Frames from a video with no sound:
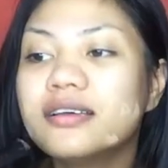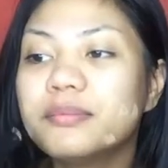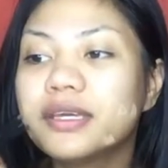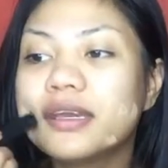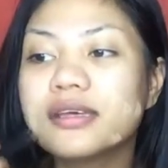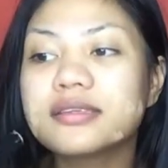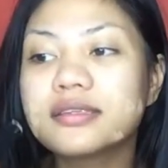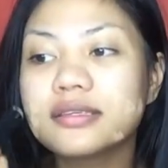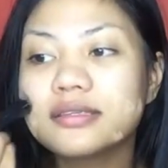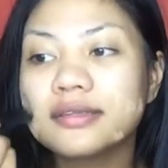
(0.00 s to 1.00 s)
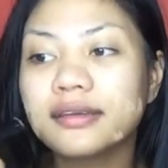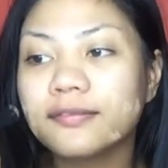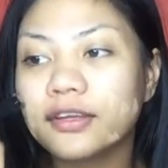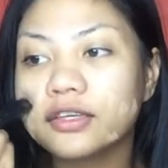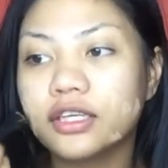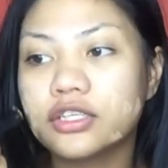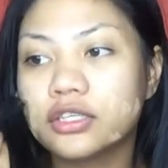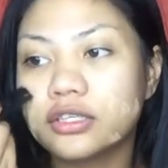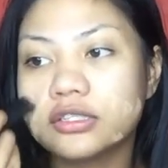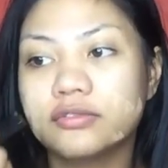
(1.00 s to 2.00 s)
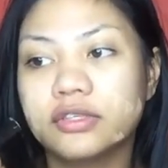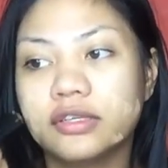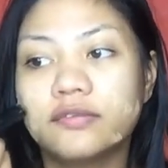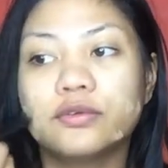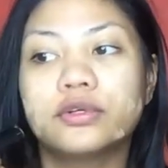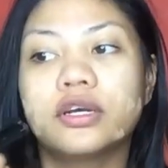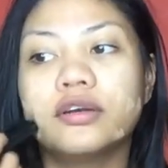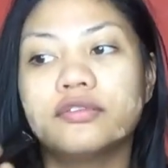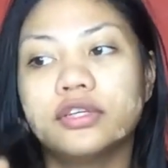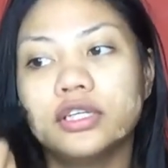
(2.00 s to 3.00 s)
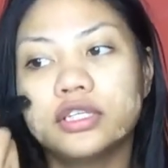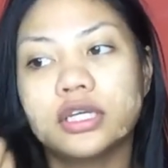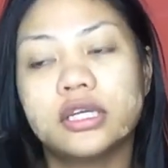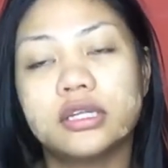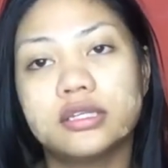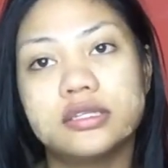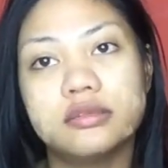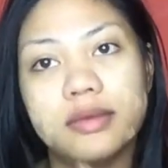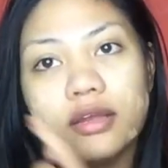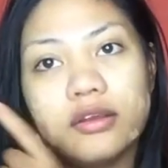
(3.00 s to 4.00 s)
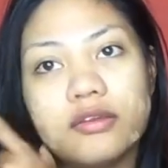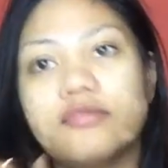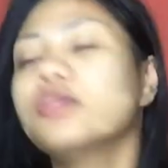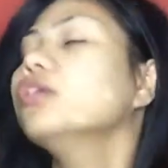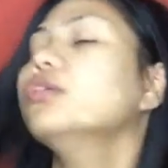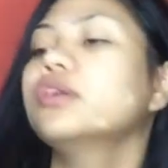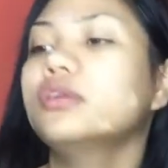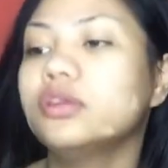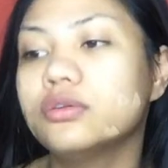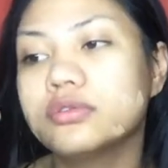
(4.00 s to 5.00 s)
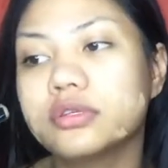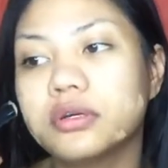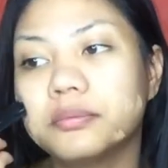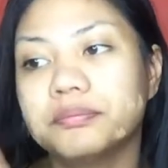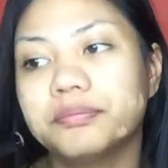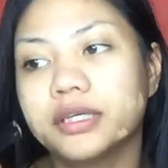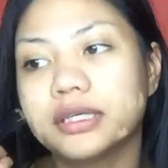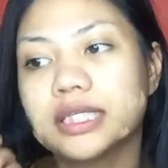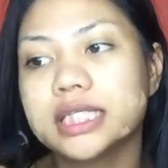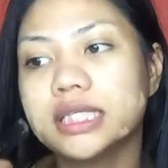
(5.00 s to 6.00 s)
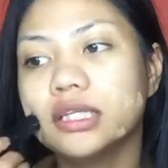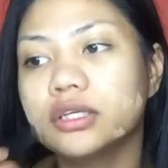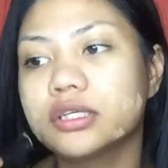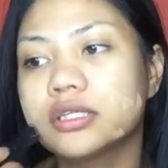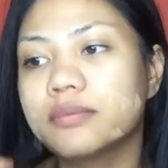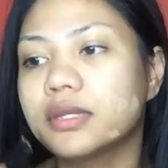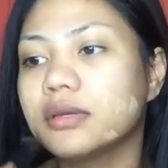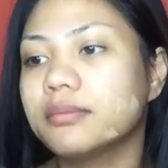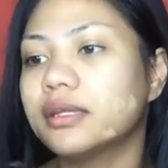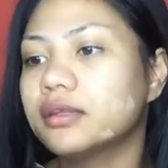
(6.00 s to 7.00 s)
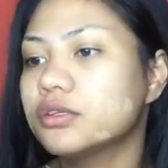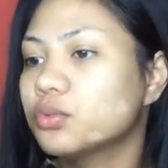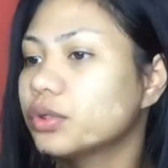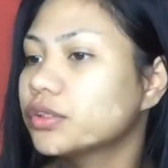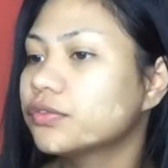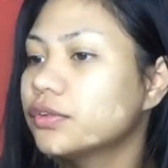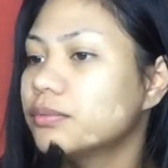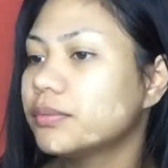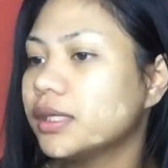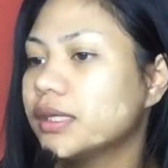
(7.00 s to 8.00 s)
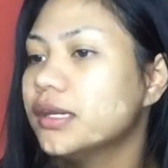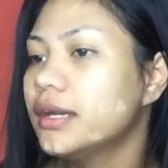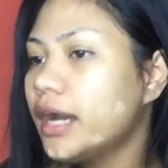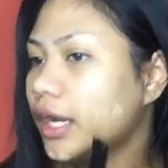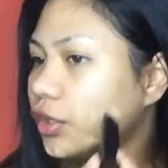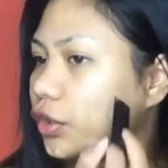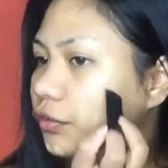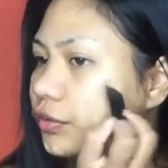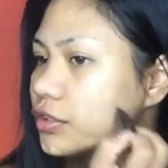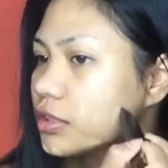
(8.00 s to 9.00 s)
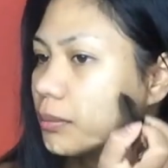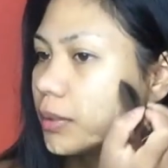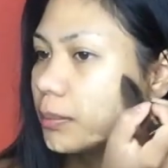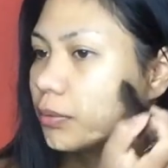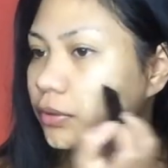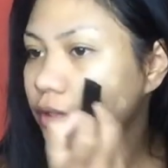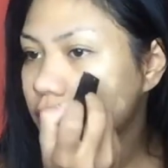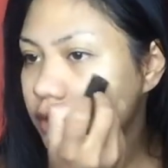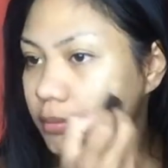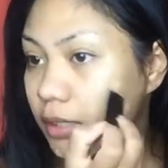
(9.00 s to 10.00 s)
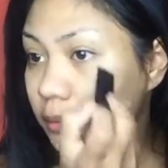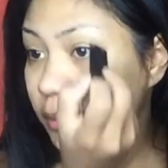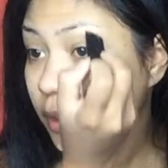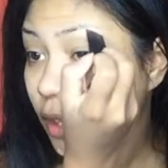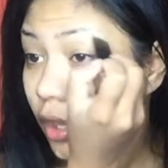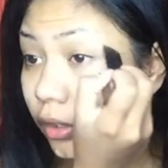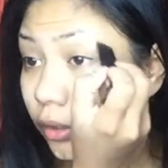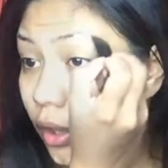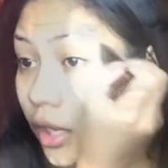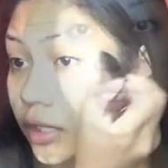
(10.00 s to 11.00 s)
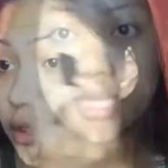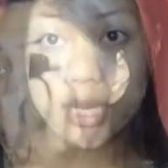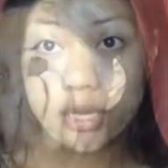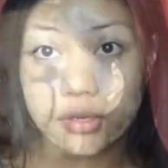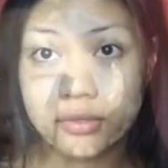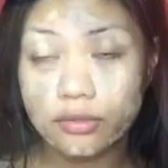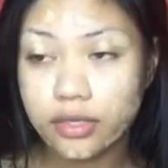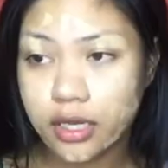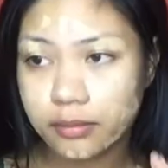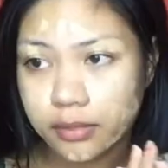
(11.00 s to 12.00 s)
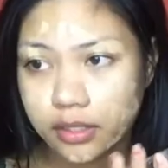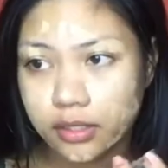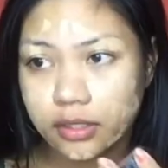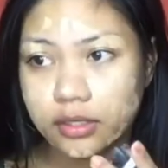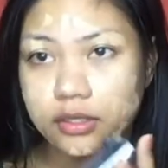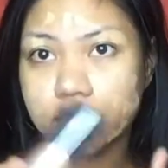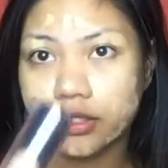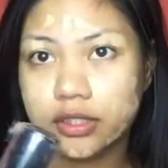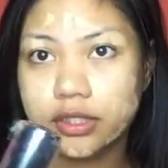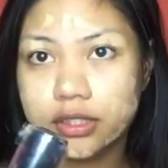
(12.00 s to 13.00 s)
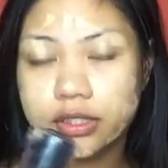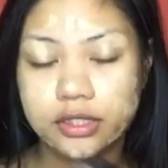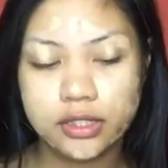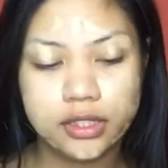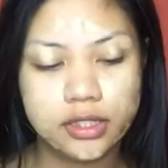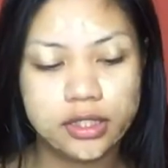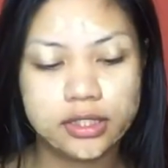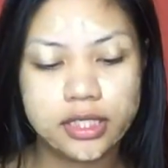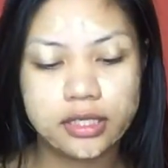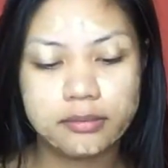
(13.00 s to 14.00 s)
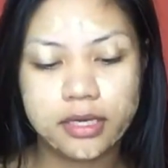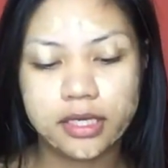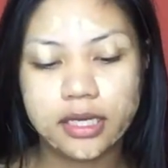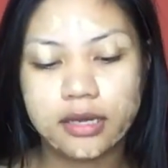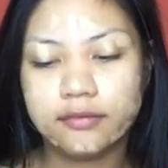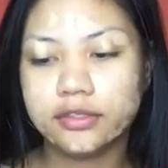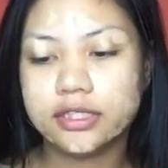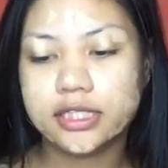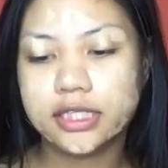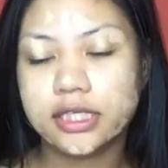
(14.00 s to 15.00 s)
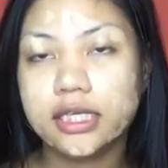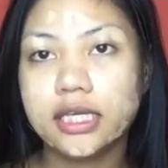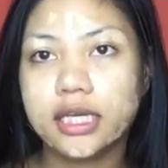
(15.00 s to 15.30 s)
Because this stick foundation is really full coverage. It doesn't matter if you can use a concealer or something, but this works for me. I know for some people this might be a lot. And now I'm gonna take my Kat Von D